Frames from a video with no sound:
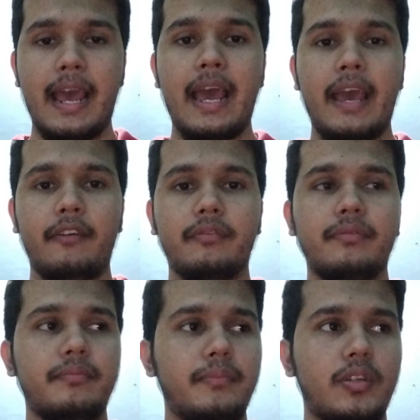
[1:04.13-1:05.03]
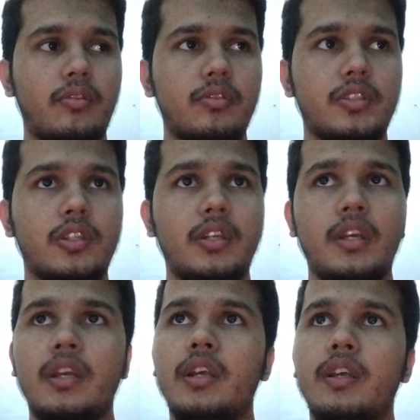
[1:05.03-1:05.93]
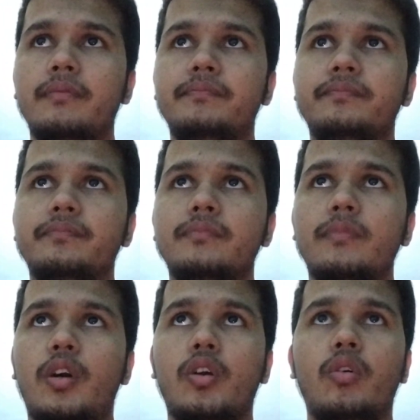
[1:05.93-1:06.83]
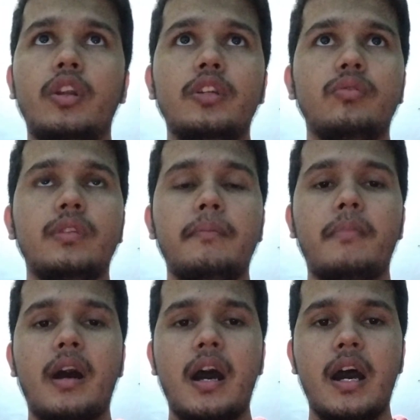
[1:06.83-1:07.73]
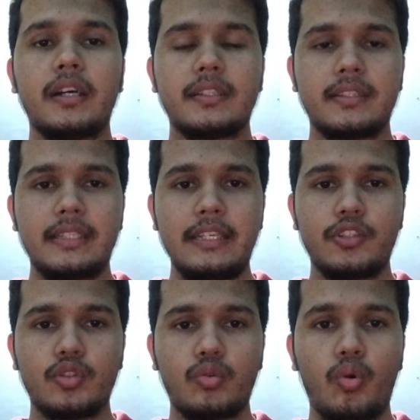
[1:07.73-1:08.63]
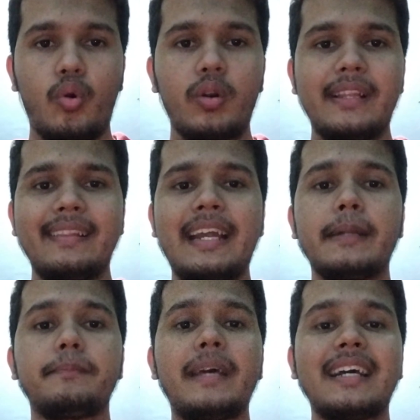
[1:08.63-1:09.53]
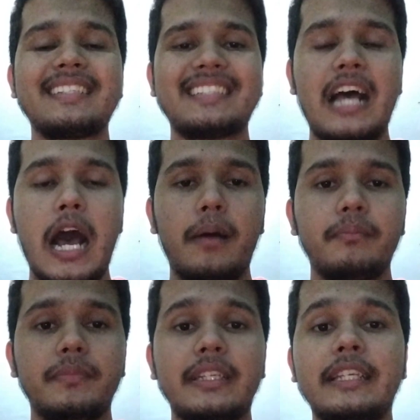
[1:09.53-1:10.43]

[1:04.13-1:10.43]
have, because according to the marks he scored in that exam,